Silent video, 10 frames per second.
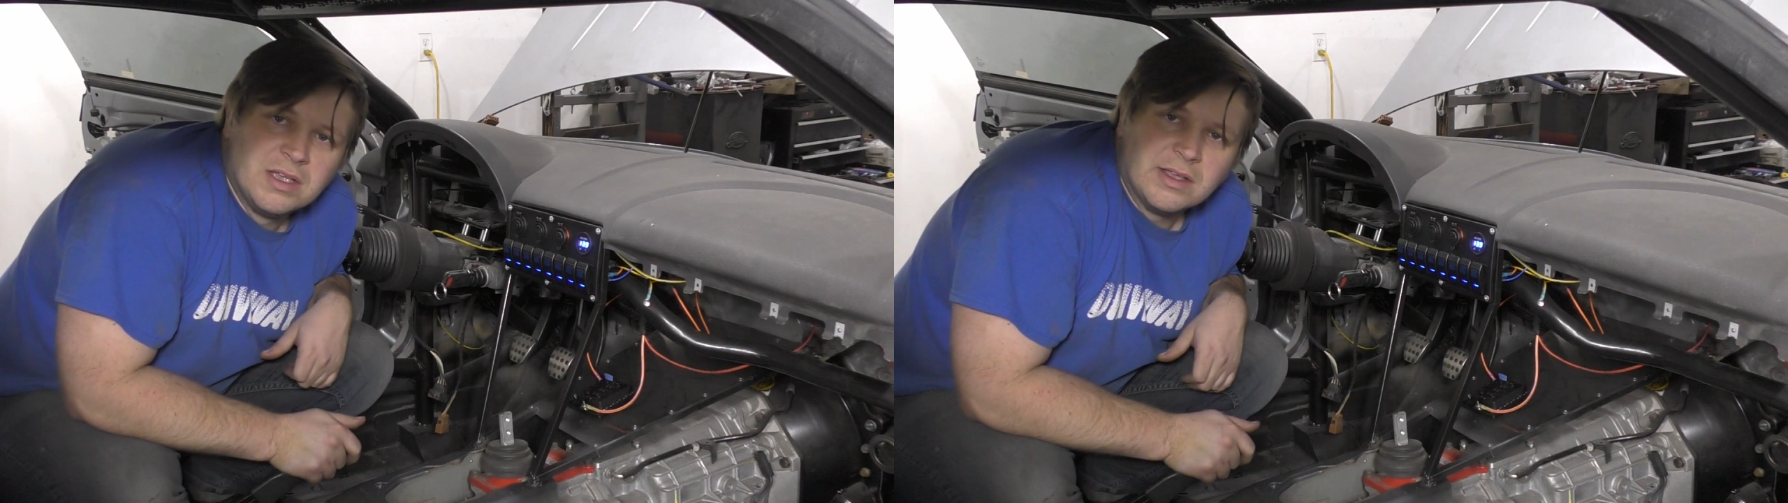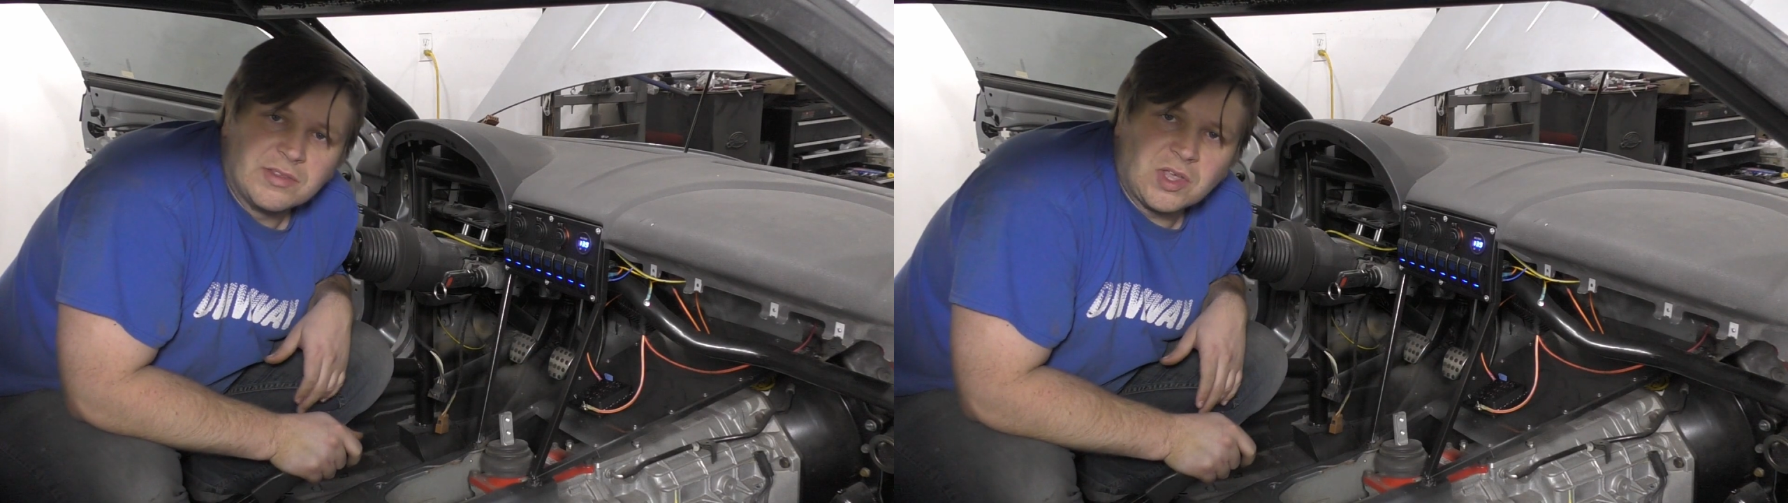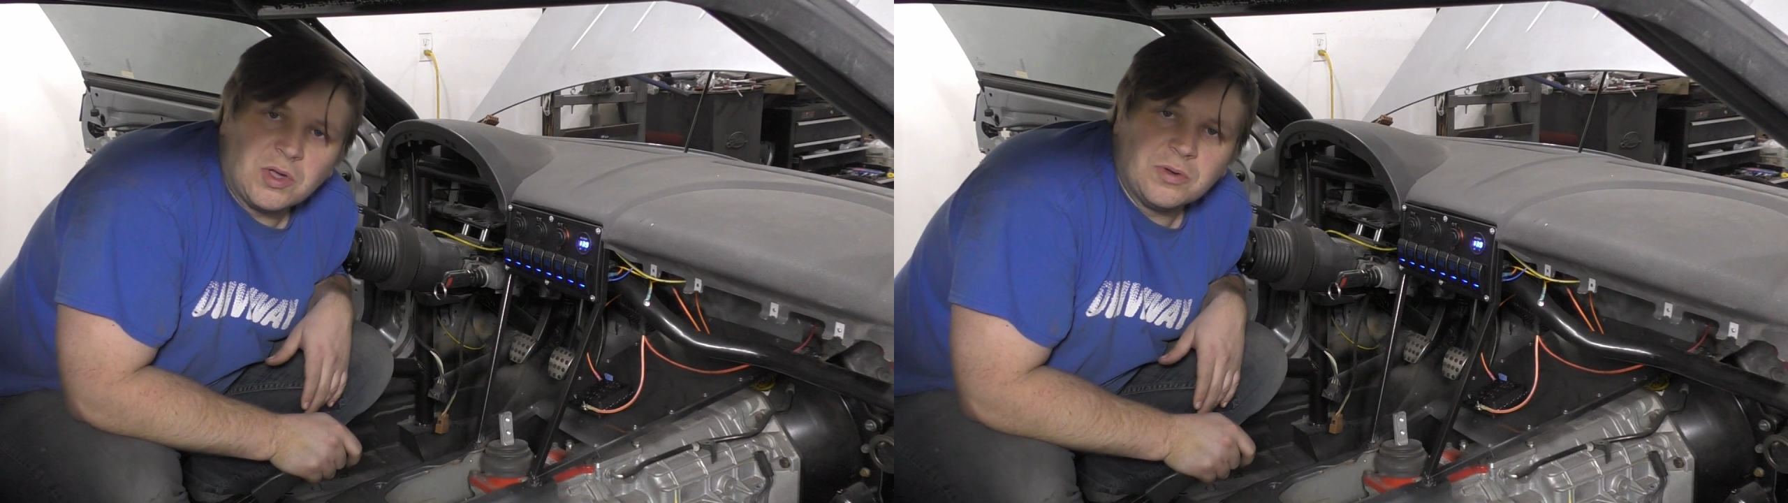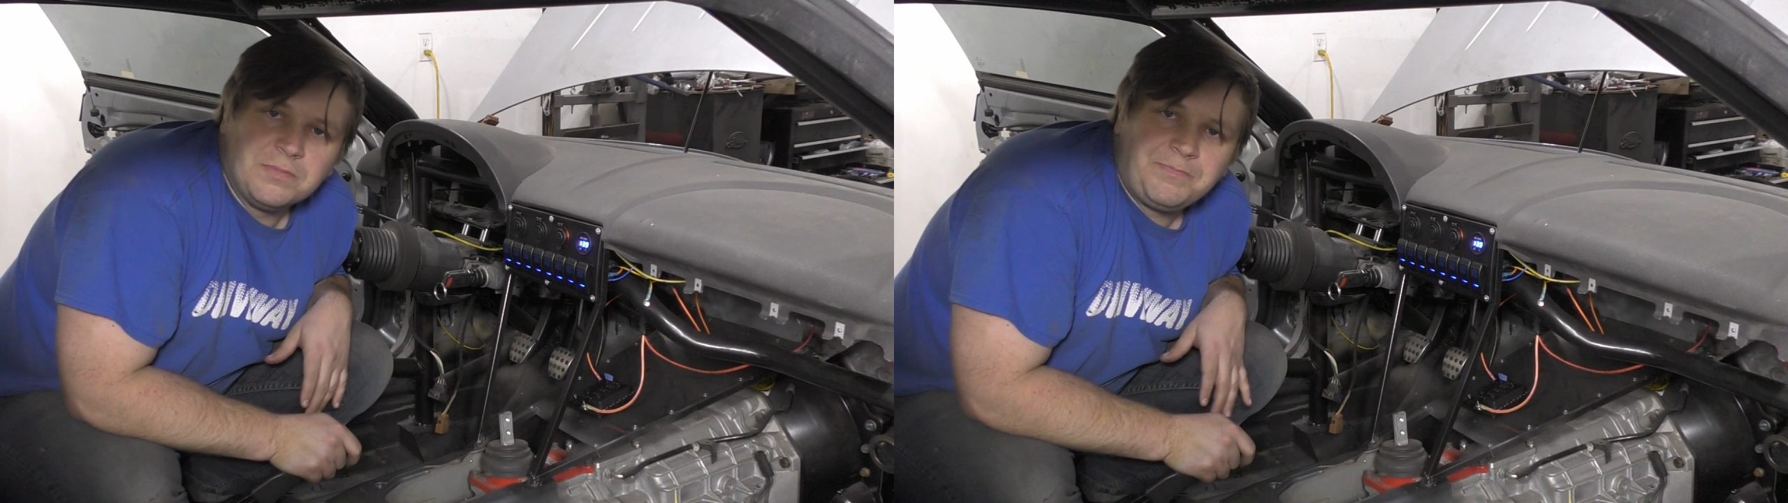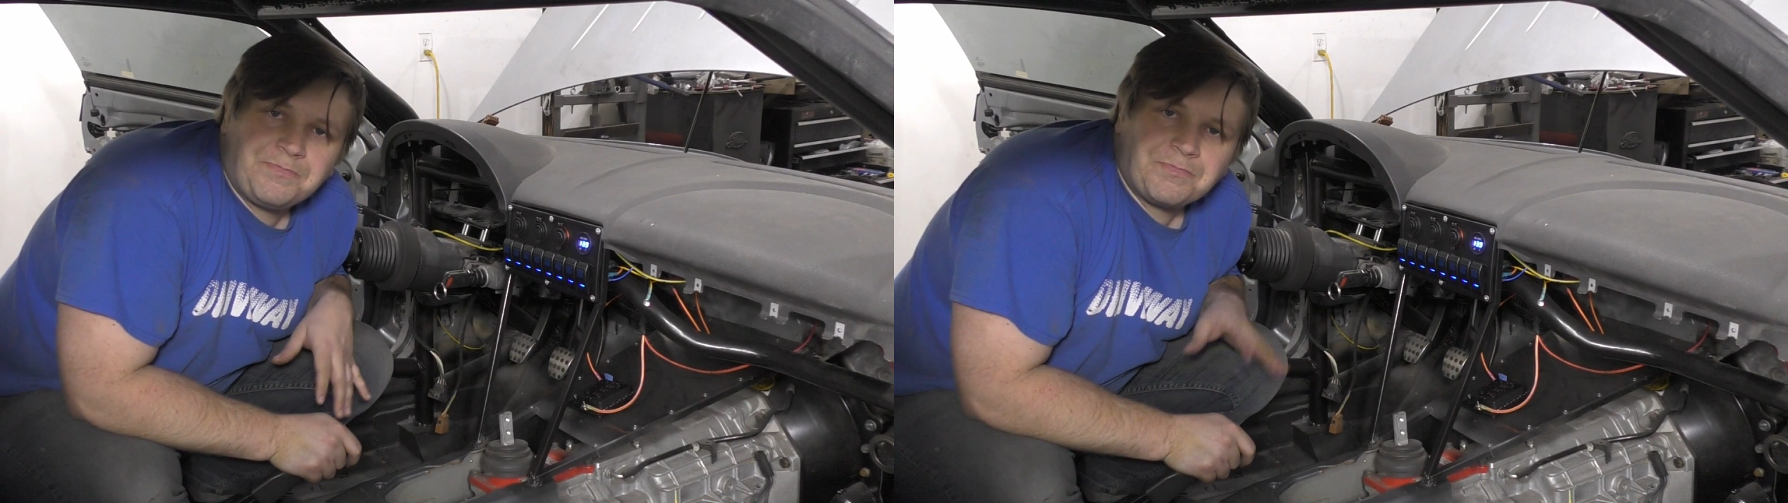So
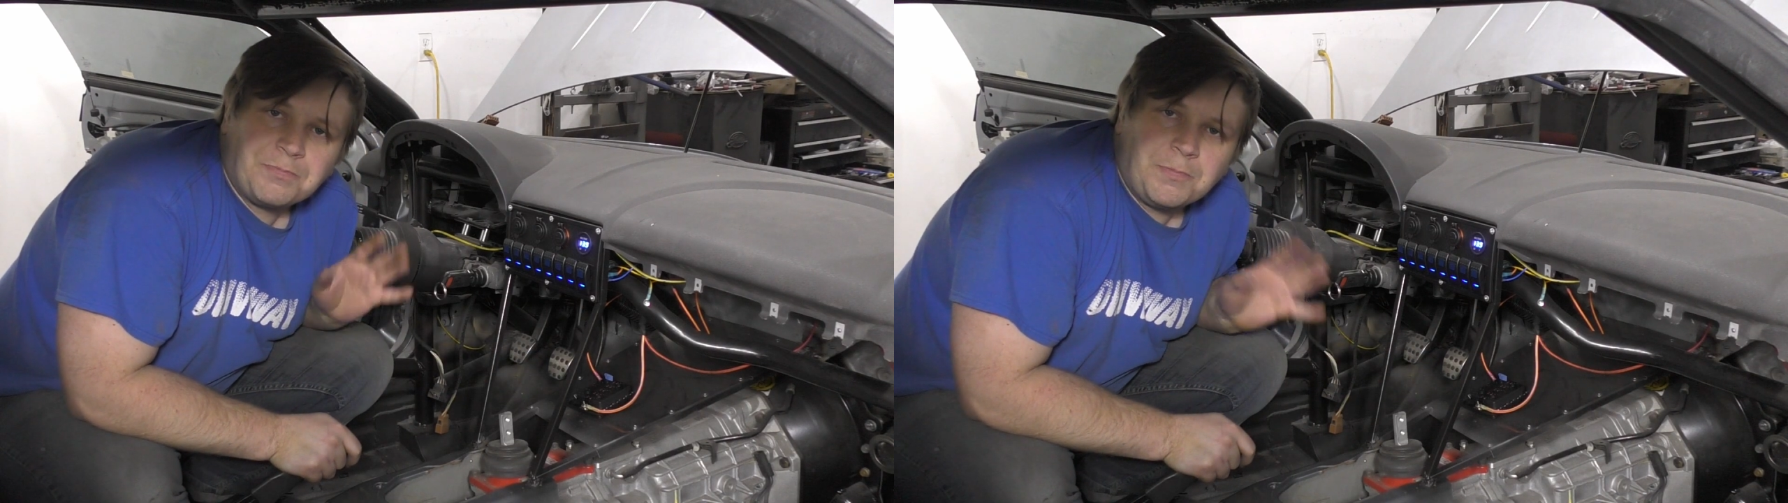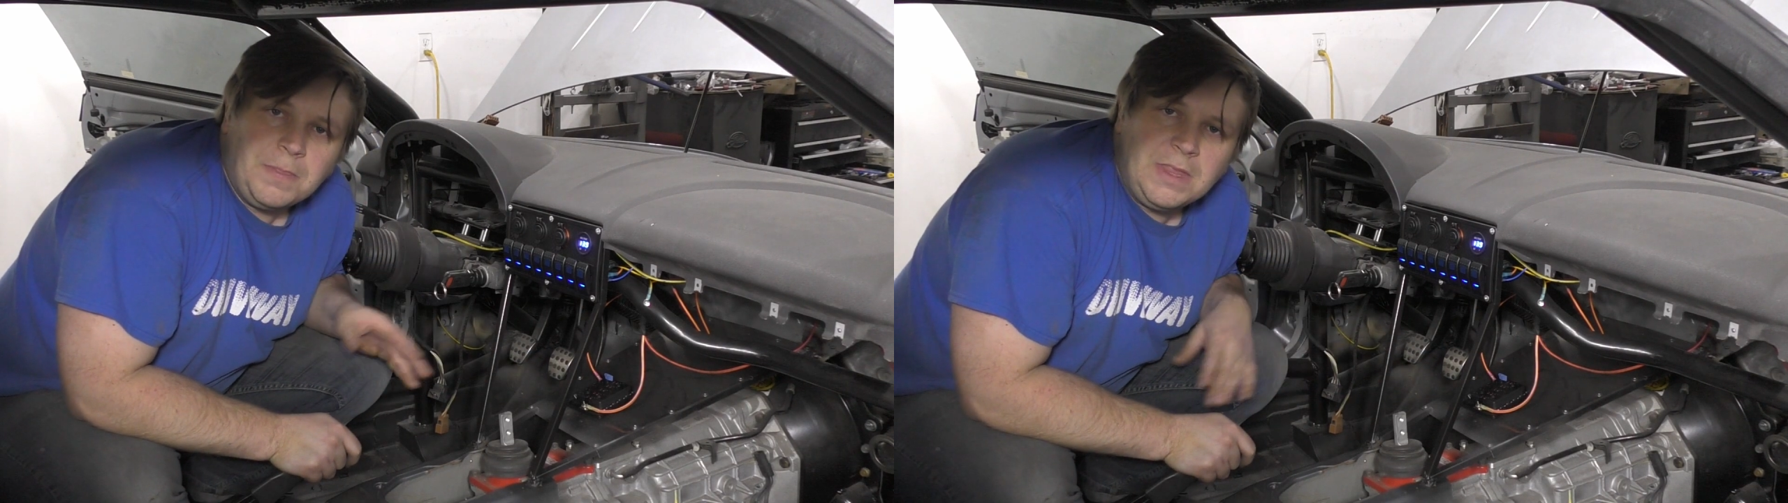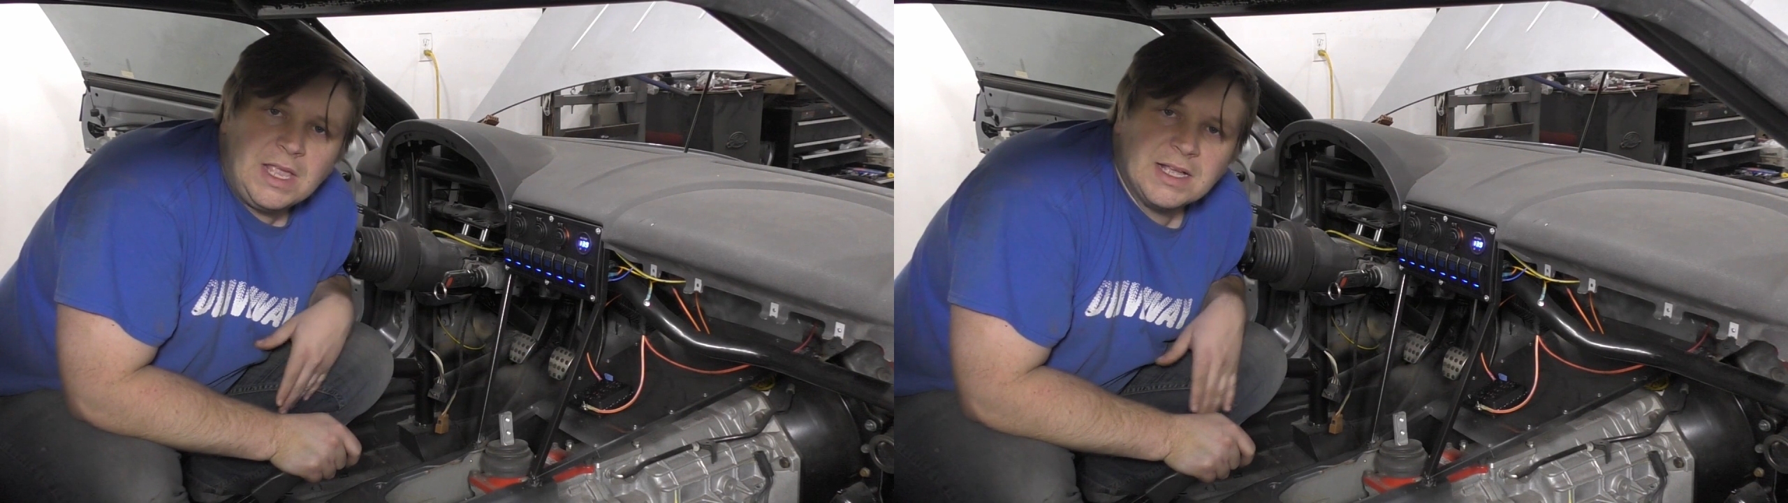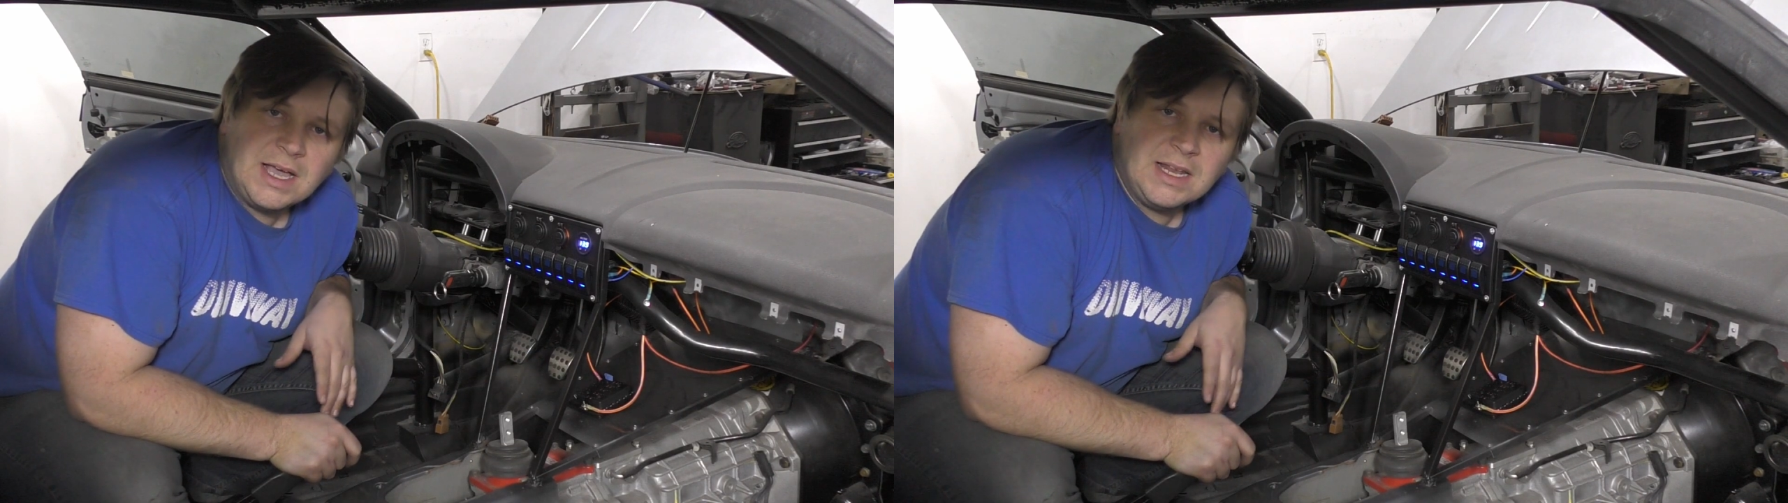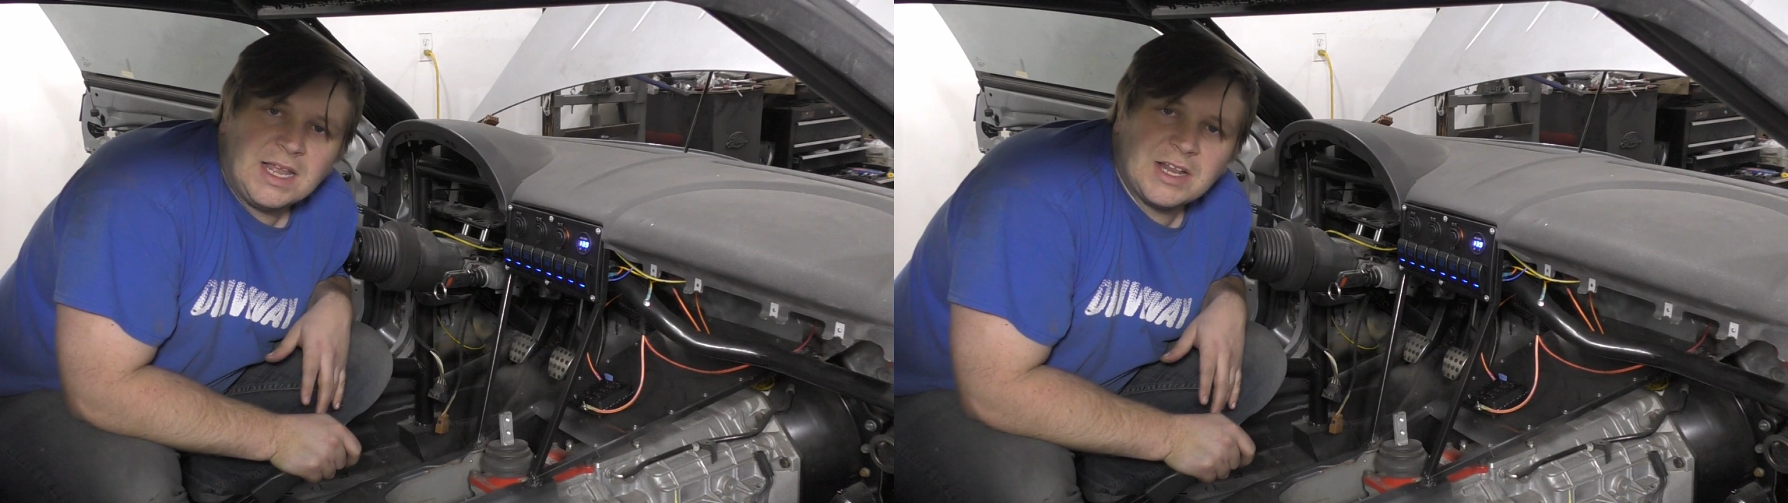
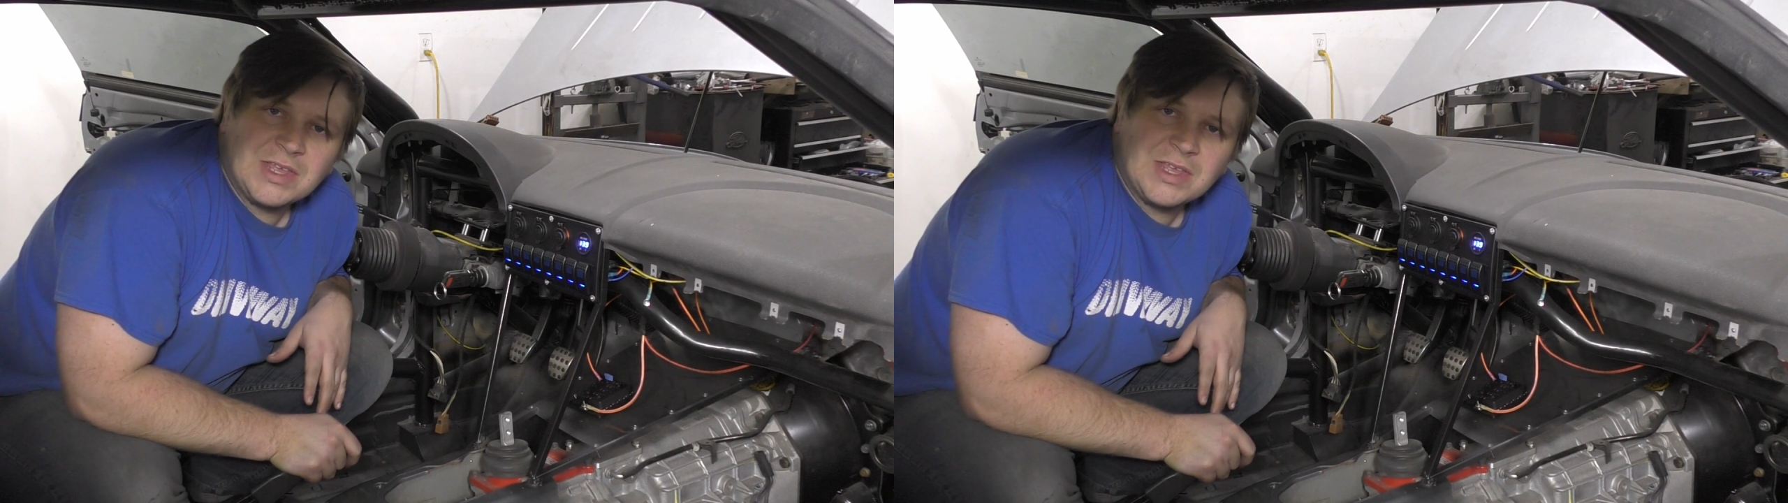got a lot of